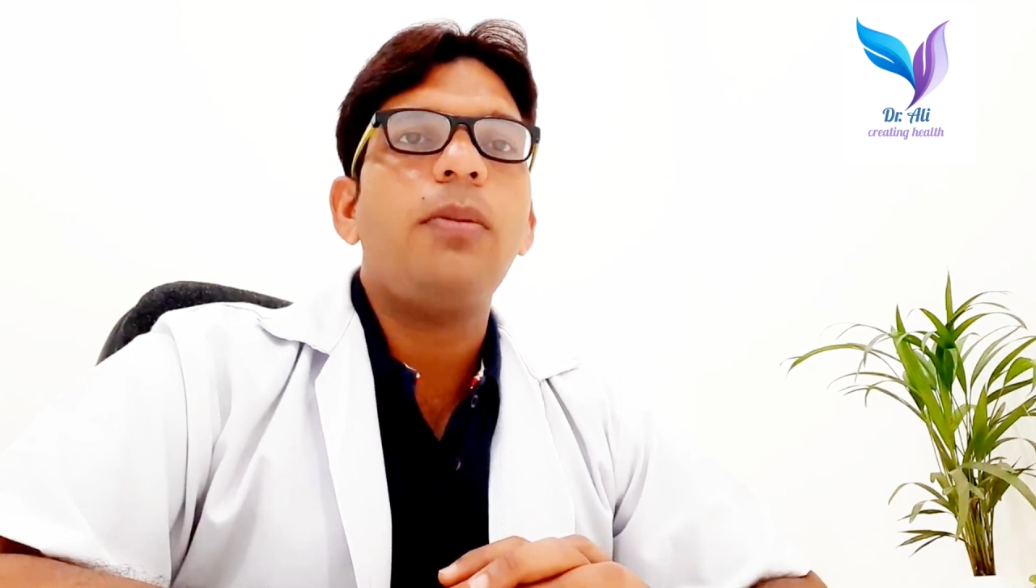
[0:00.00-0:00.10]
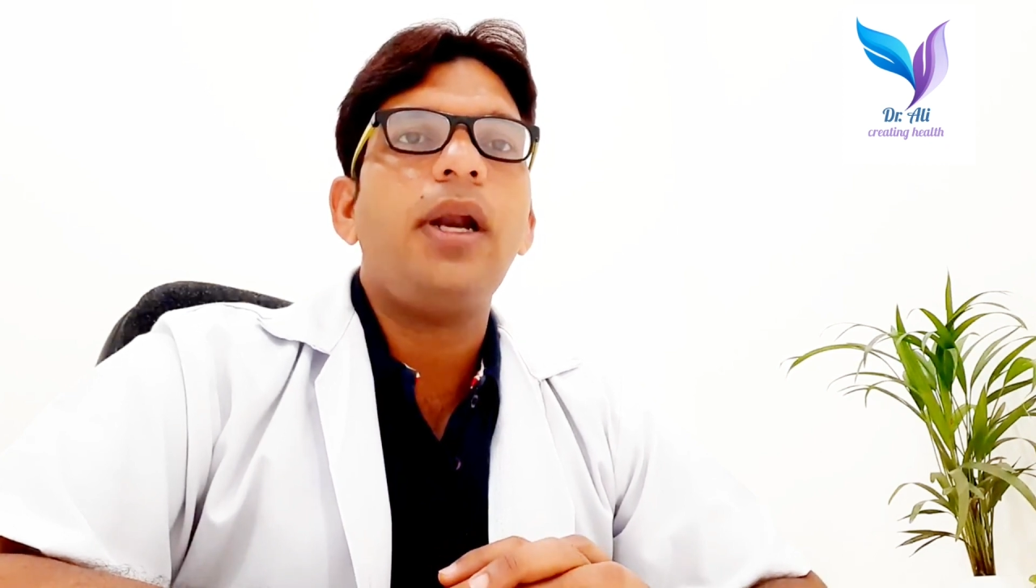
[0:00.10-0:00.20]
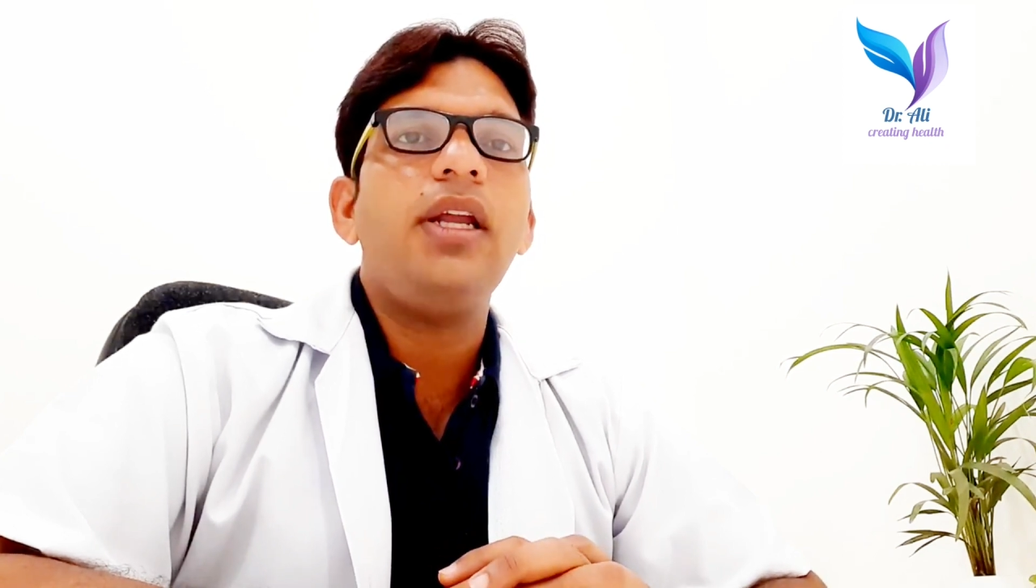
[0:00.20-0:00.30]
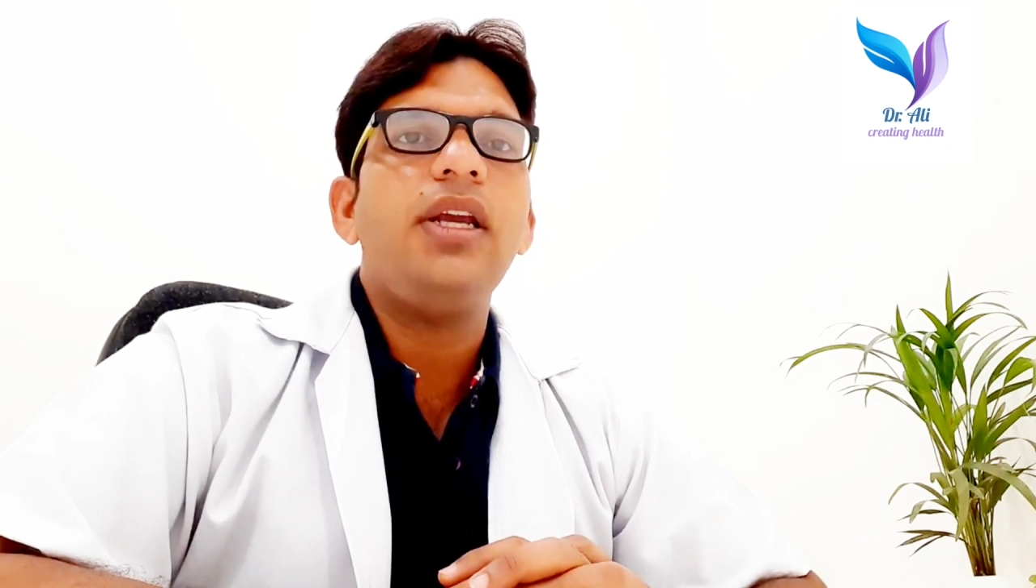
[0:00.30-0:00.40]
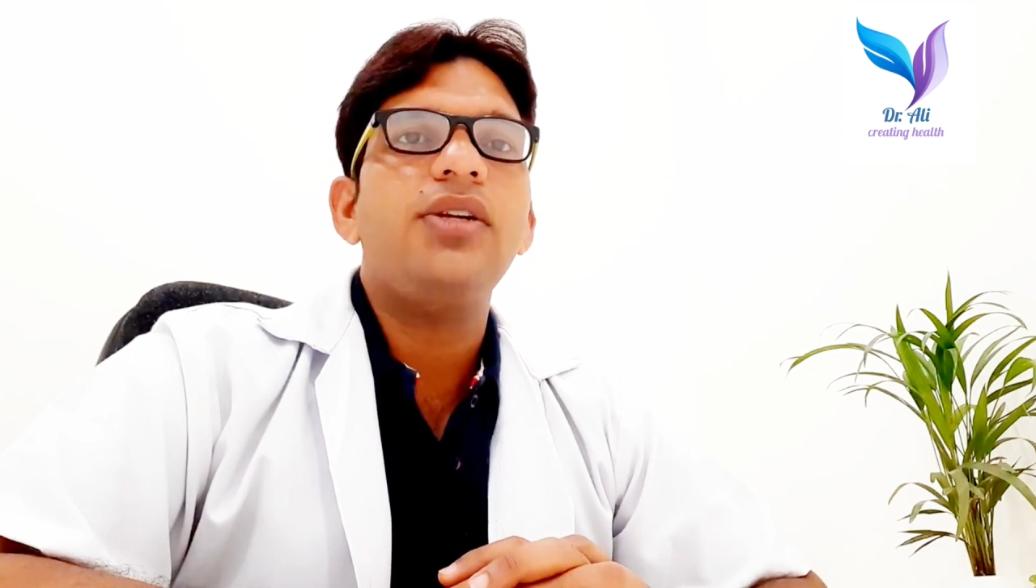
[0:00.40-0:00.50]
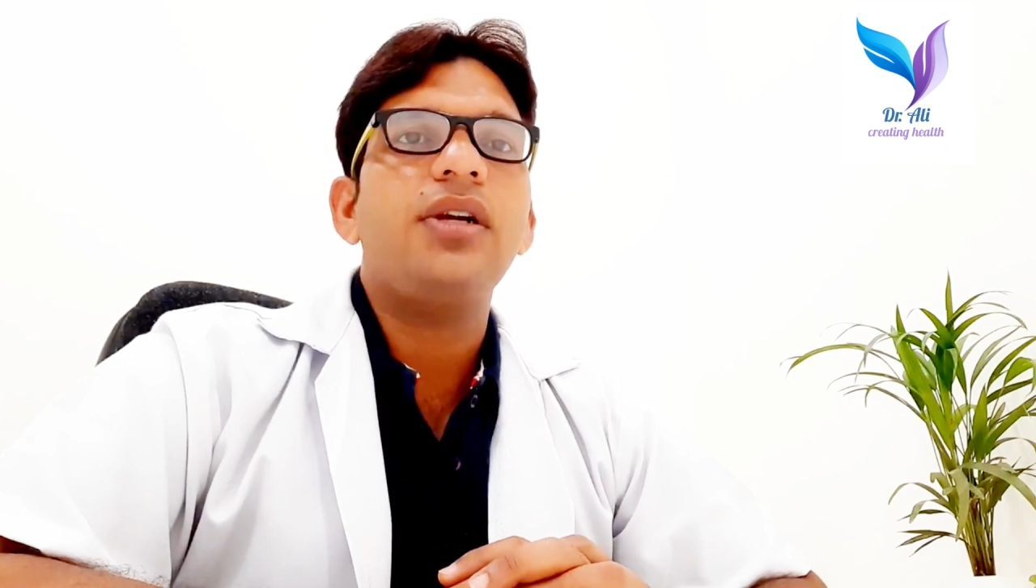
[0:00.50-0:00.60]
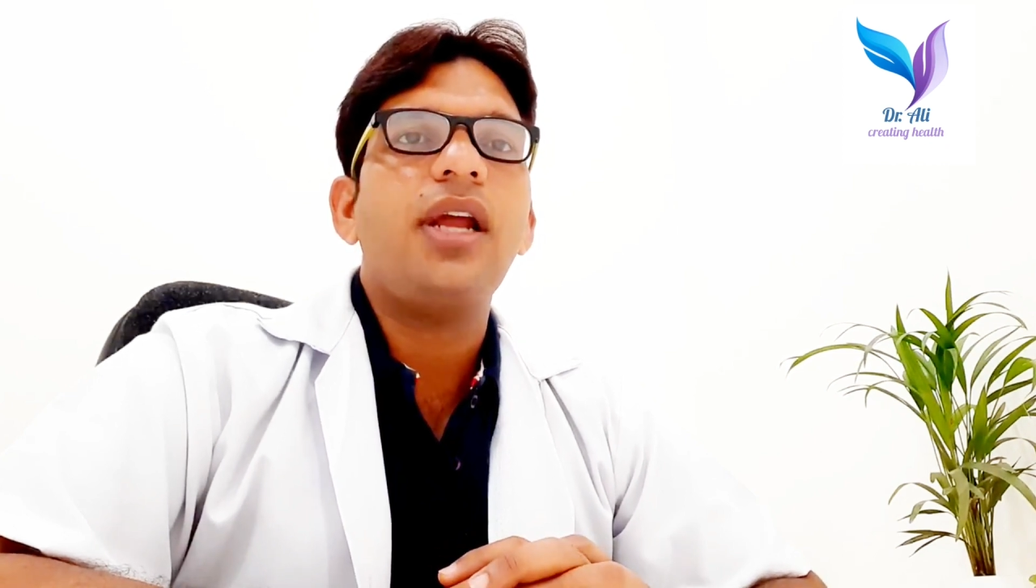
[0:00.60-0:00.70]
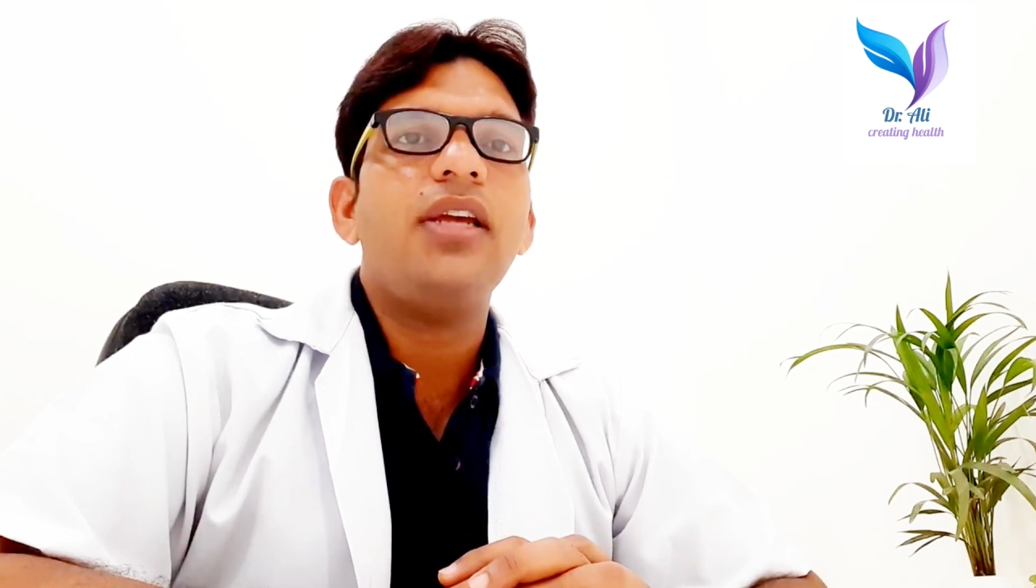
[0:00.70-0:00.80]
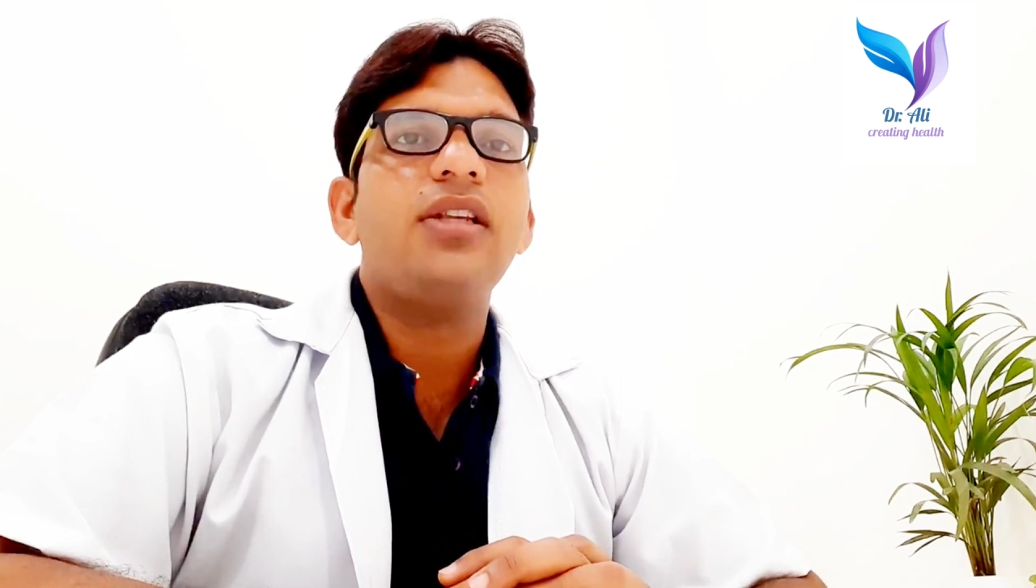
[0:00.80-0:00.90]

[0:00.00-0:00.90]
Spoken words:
medication like